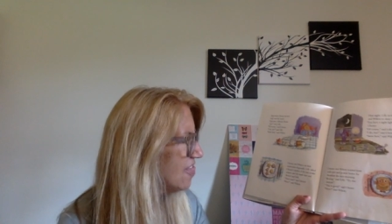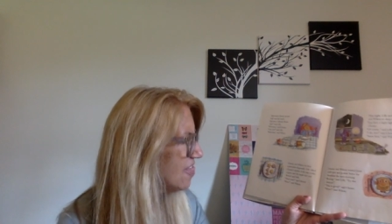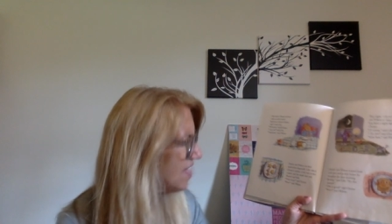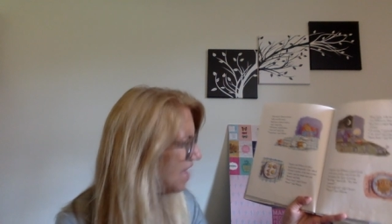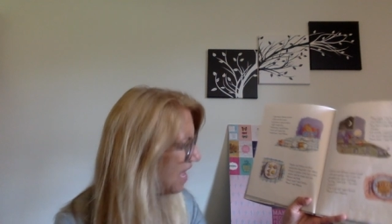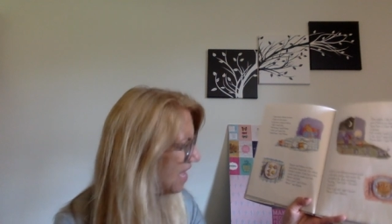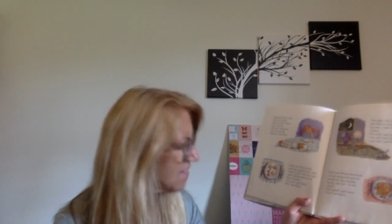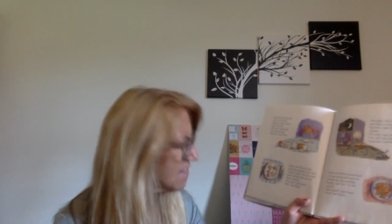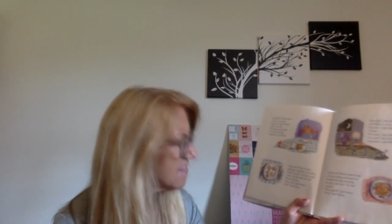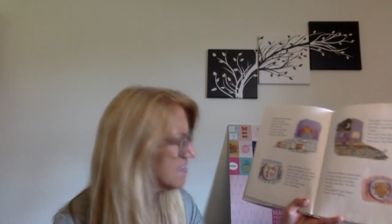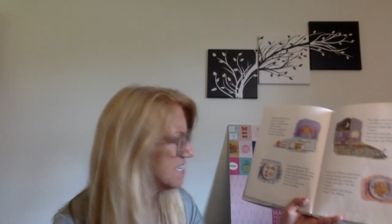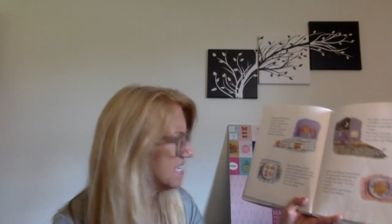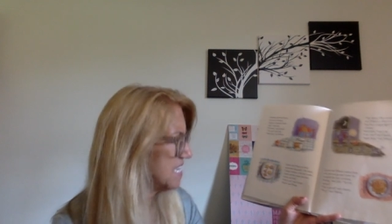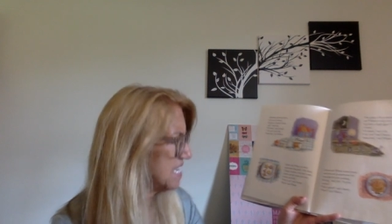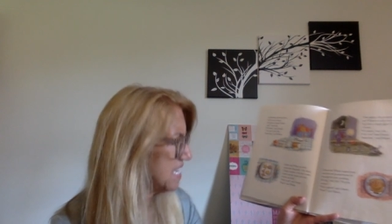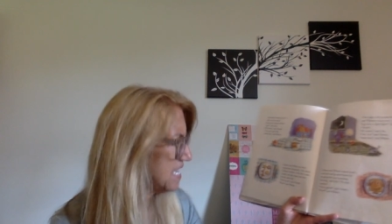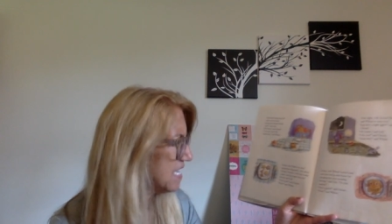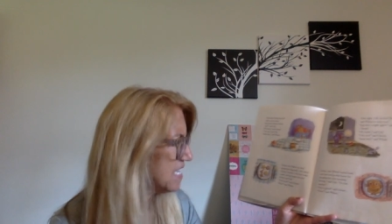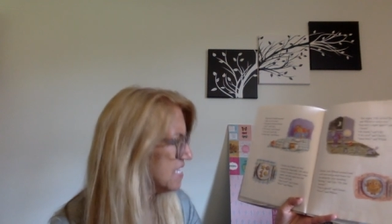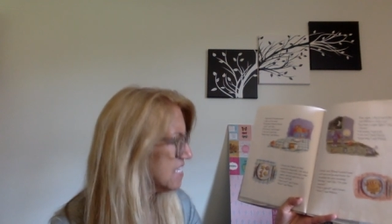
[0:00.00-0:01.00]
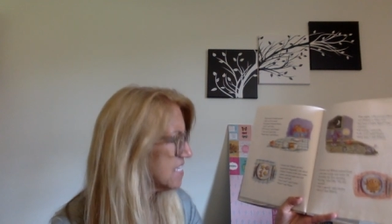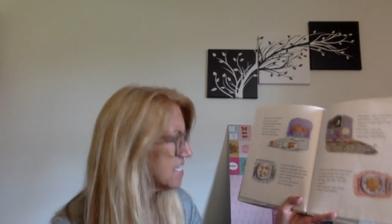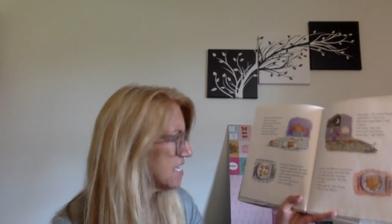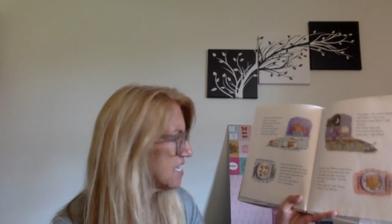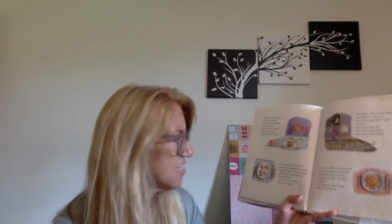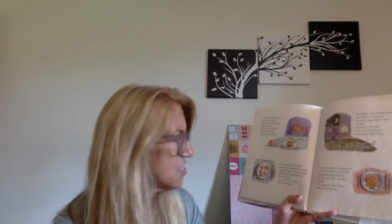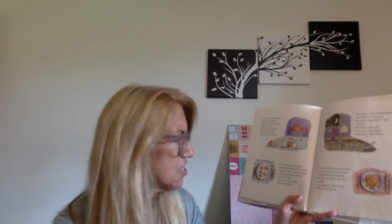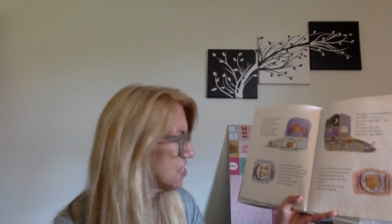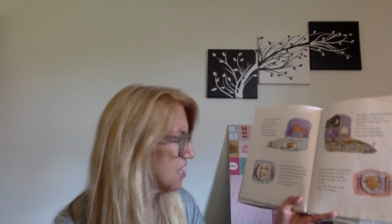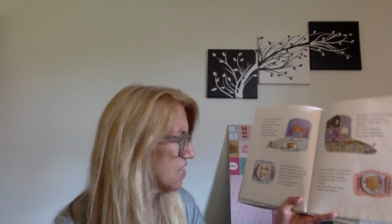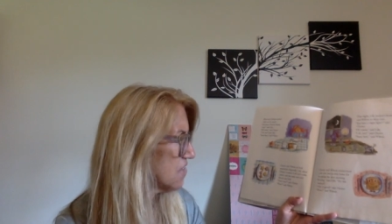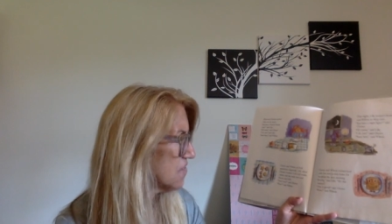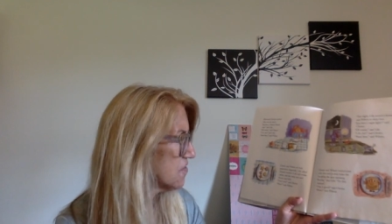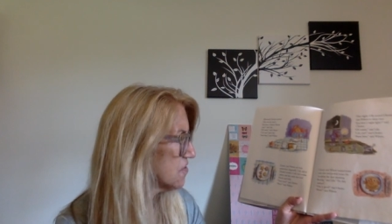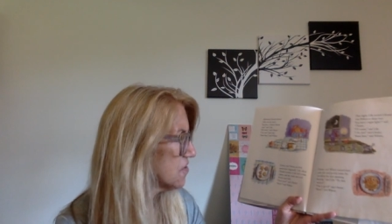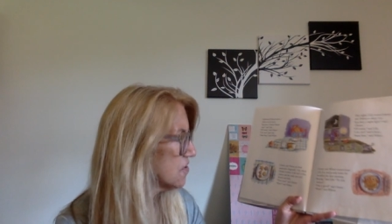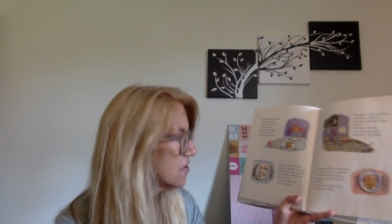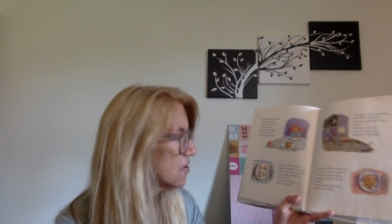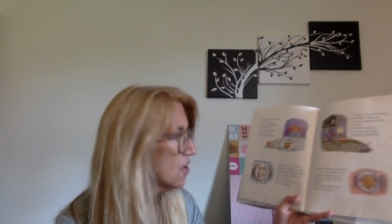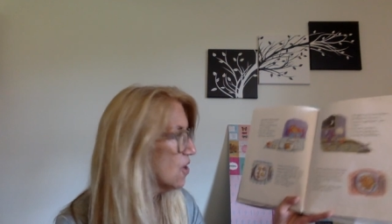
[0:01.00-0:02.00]
That's neat, said
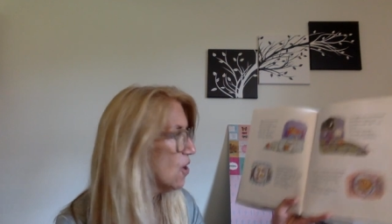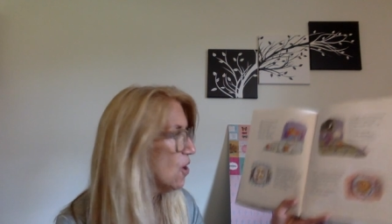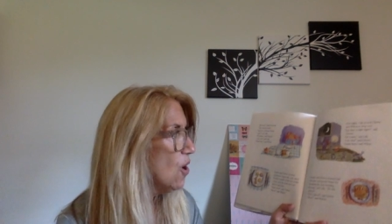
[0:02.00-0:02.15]
Chester.